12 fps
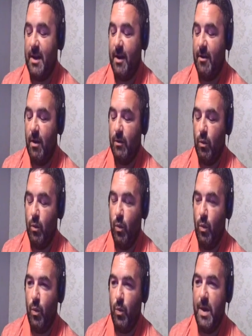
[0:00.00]
Ciaran,
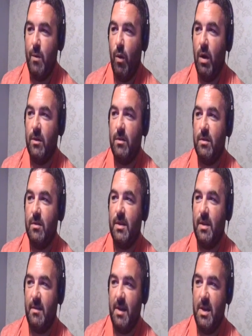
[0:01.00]
we want
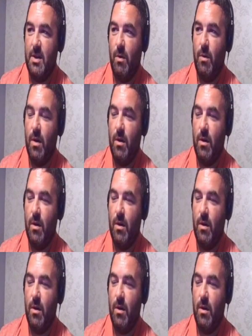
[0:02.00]
Coutinho,